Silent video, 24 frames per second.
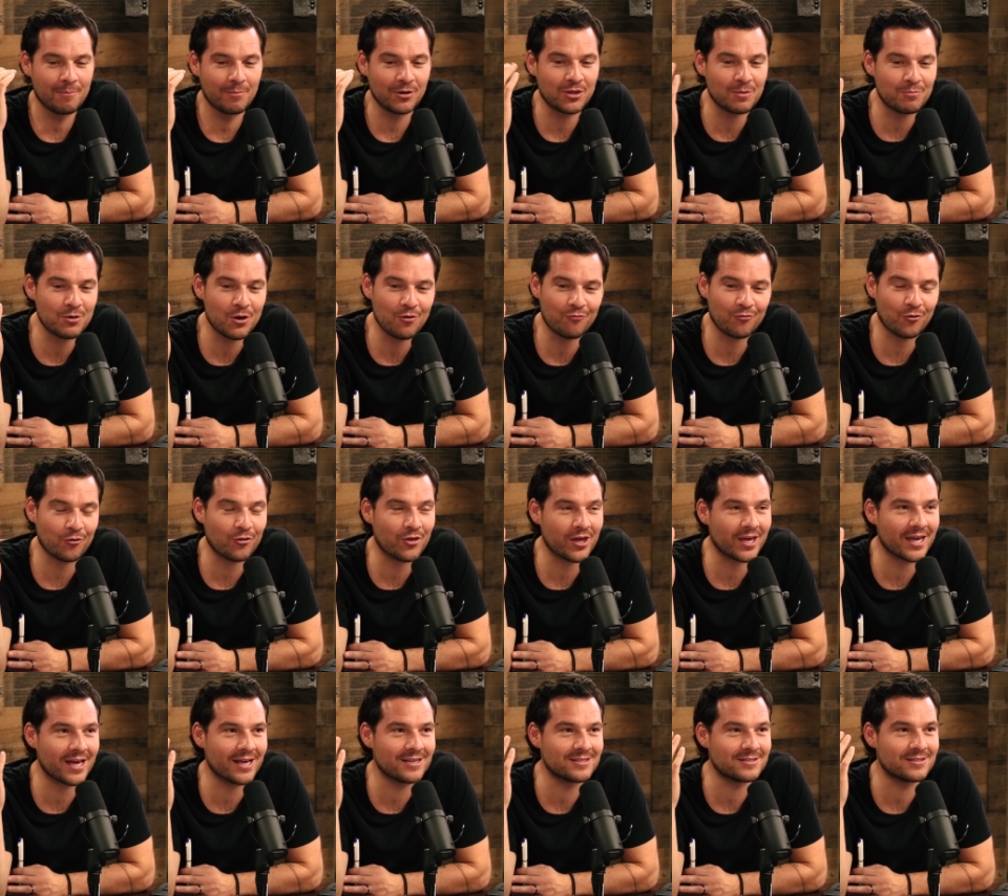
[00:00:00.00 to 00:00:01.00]
But the beautiful
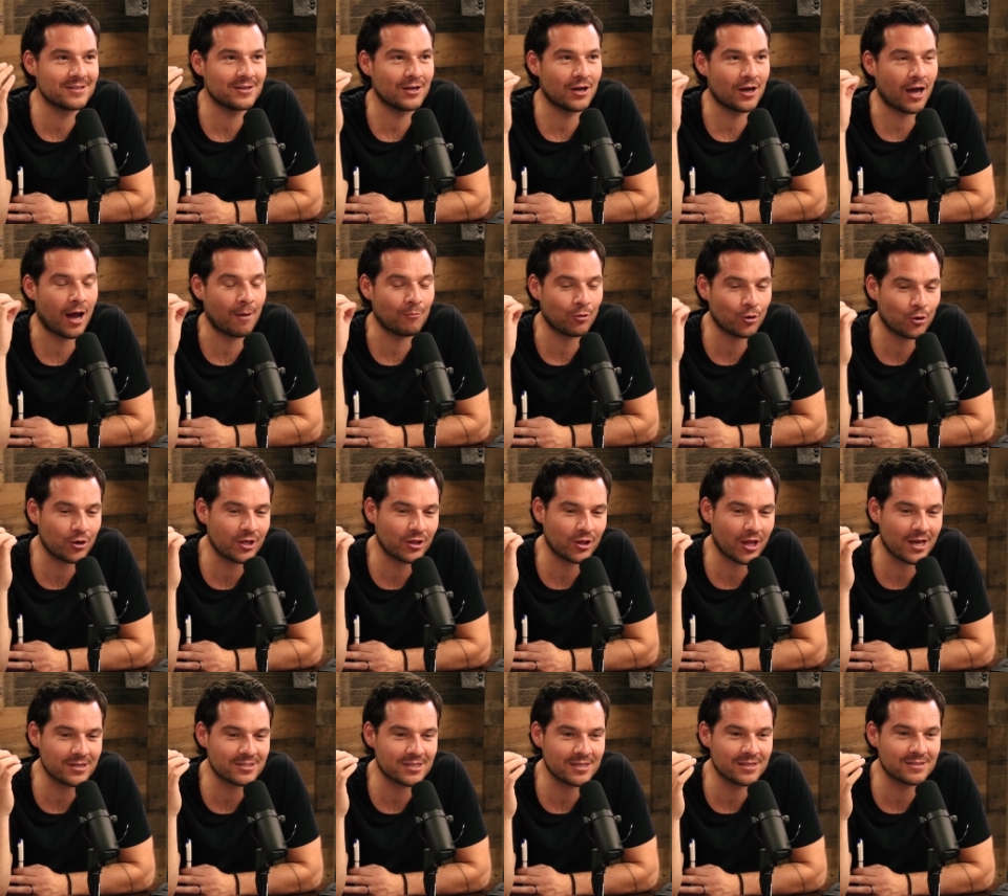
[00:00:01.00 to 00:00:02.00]
thing is I'm
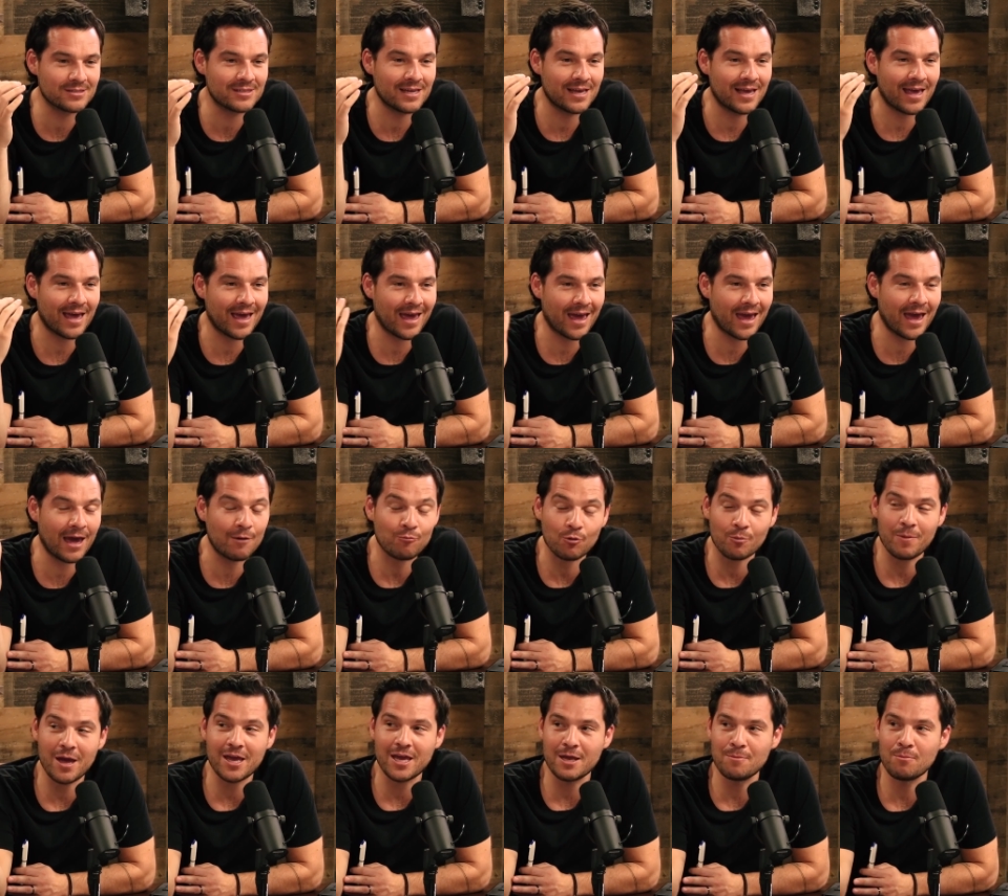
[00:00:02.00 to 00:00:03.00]
learning lessons and
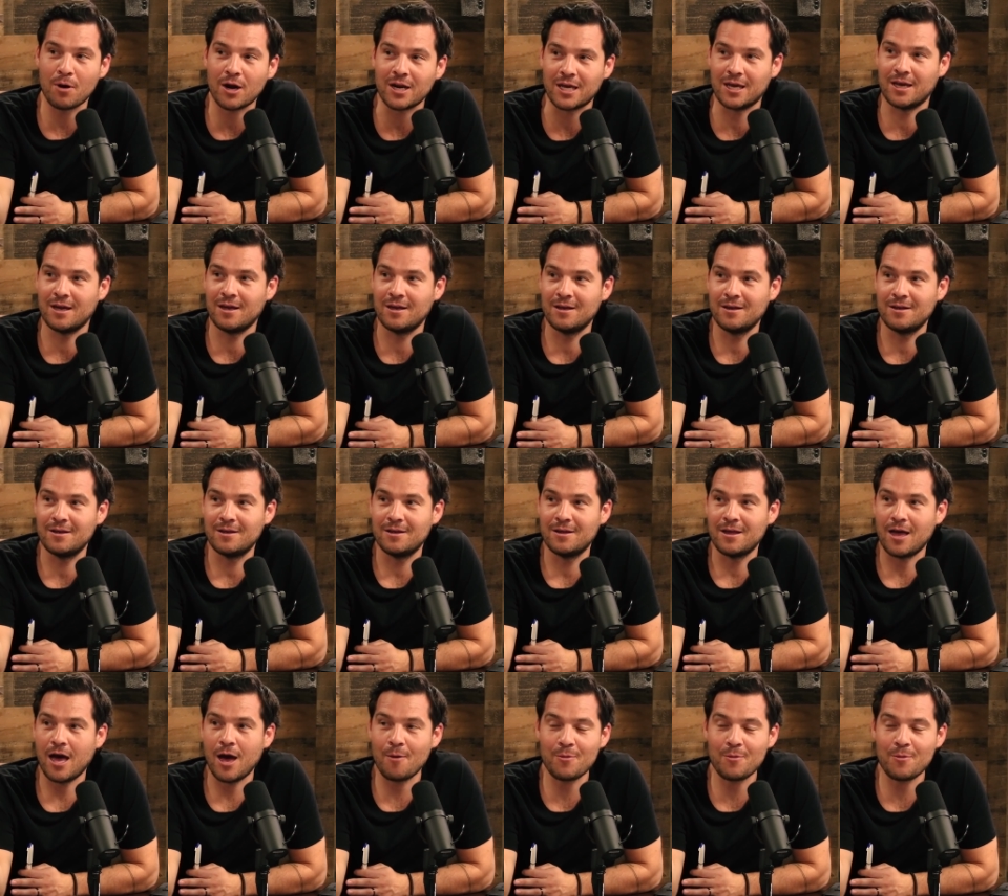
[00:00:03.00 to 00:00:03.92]
we're making money. Yep.